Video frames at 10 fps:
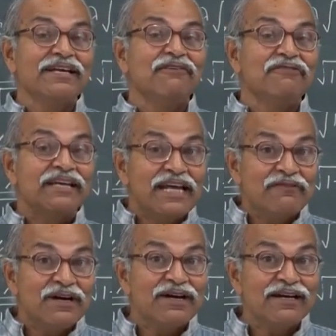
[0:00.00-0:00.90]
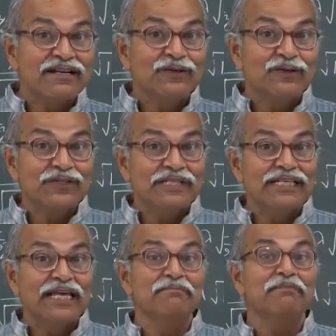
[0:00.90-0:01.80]
whenever you
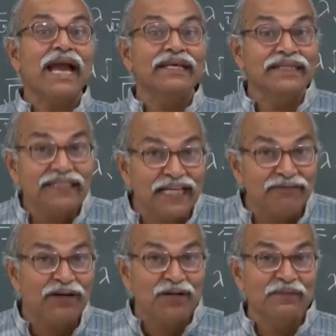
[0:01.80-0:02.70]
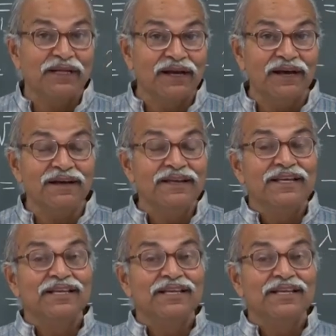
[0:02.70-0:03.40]
see a magnetic phenomena,